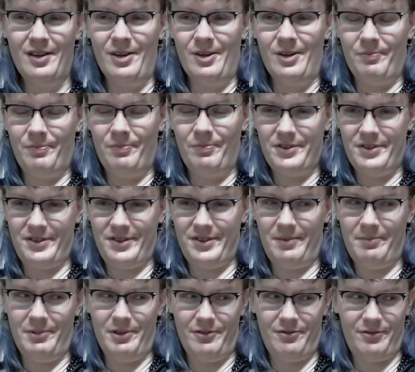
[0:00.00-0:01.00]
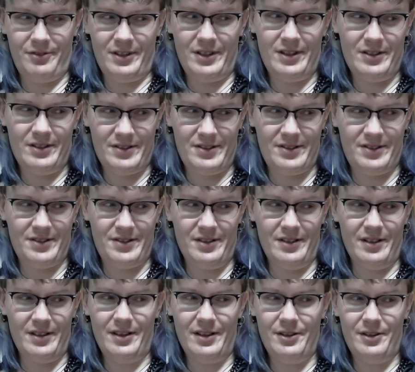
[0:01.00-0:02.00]
Some of us
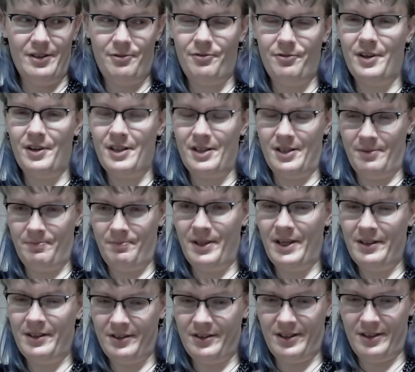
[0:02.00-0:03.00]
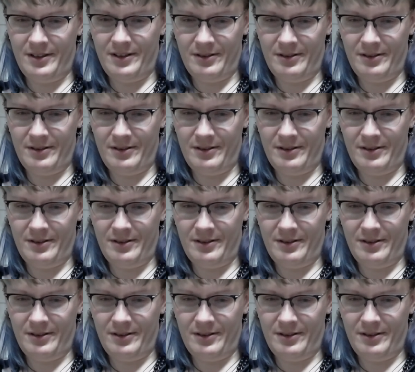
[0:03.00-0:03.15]
fare better